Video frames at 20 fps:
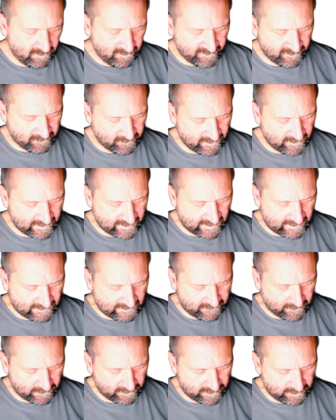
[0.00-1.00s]
So I
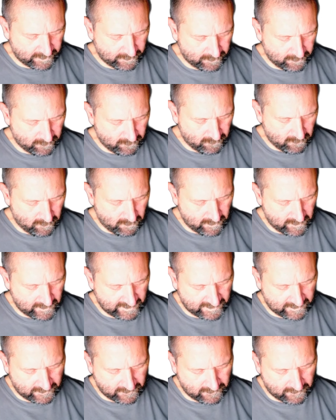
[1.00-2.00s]
have a U
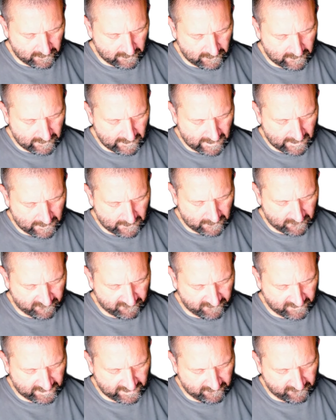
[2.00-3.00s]
here and a
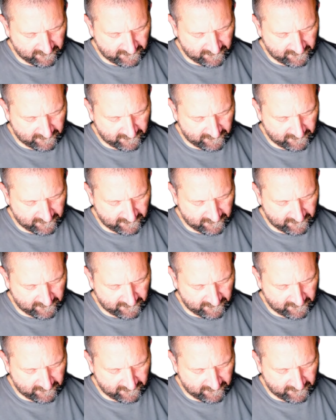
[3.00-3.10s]
V